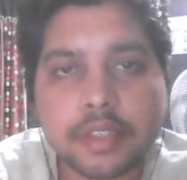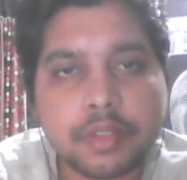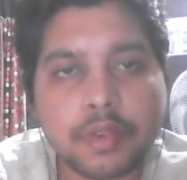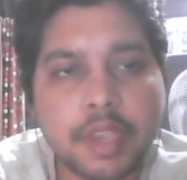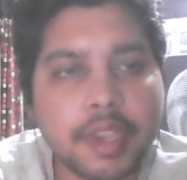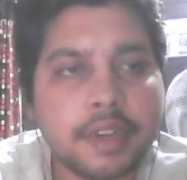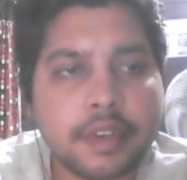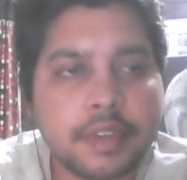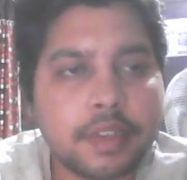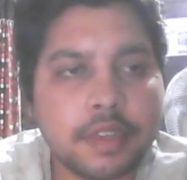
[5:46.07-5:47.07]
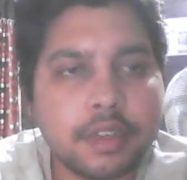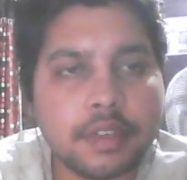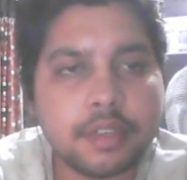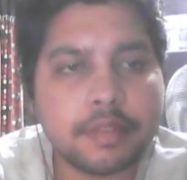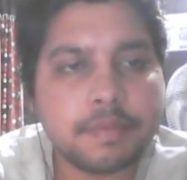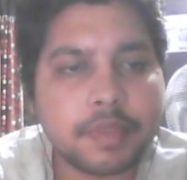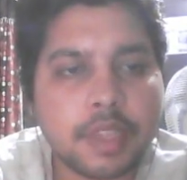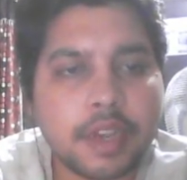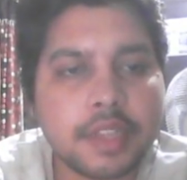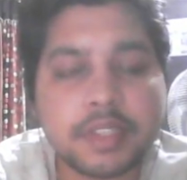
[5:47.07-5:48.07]
so again,
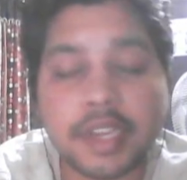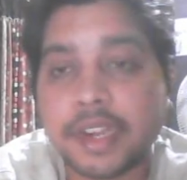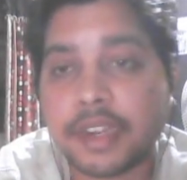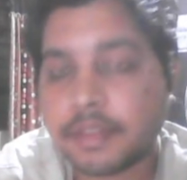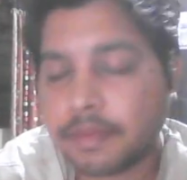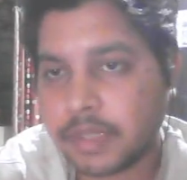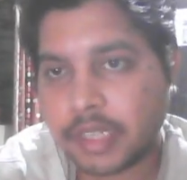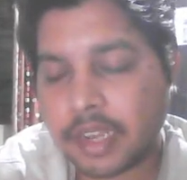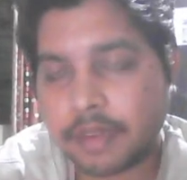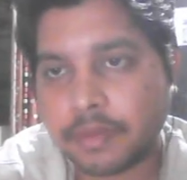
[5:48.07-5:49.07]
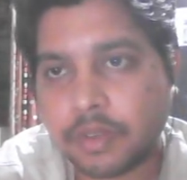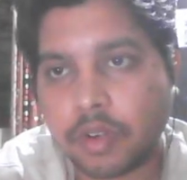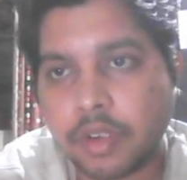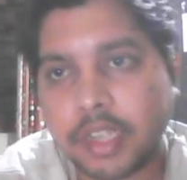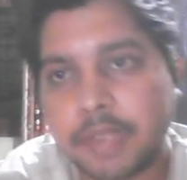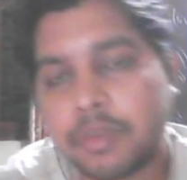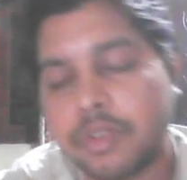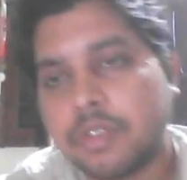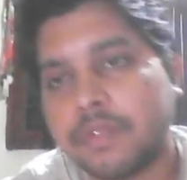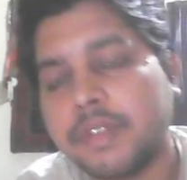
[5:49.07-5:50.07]
LS-DYNA, which I have talking
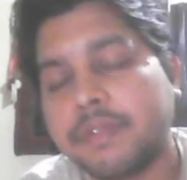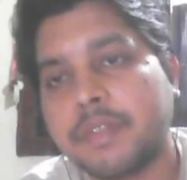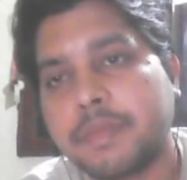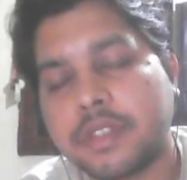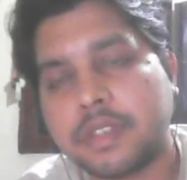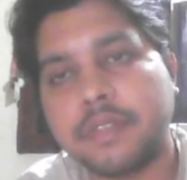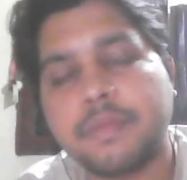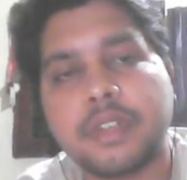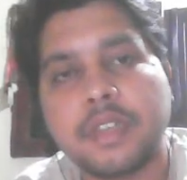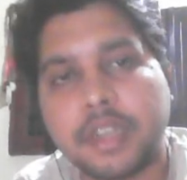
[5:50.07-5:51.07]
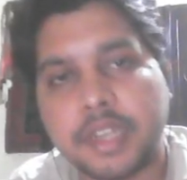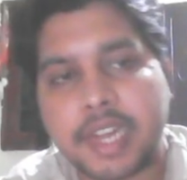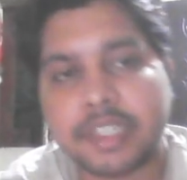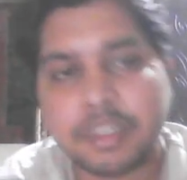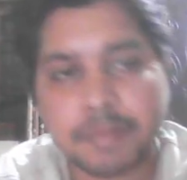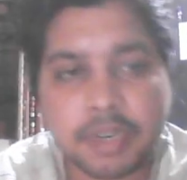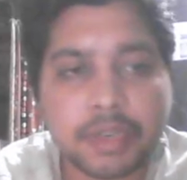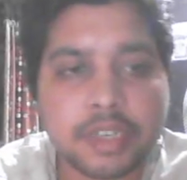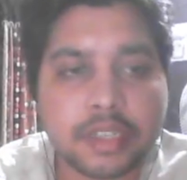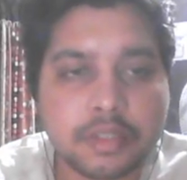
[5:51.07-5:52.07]
about of if the person is working in a crash
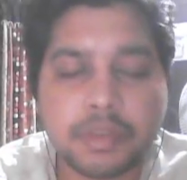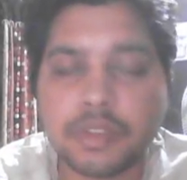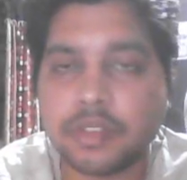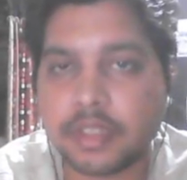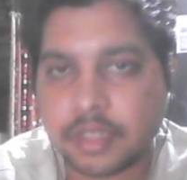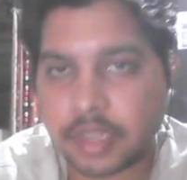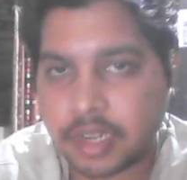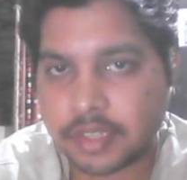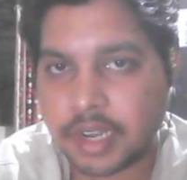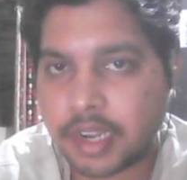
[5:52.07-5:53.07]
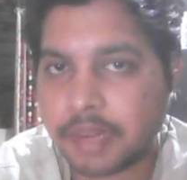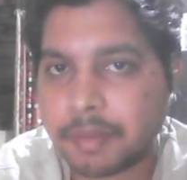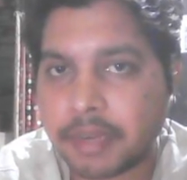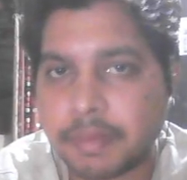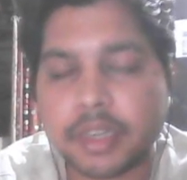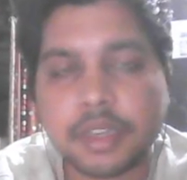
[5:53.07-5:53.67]
department, he is using this LS-DYNA department.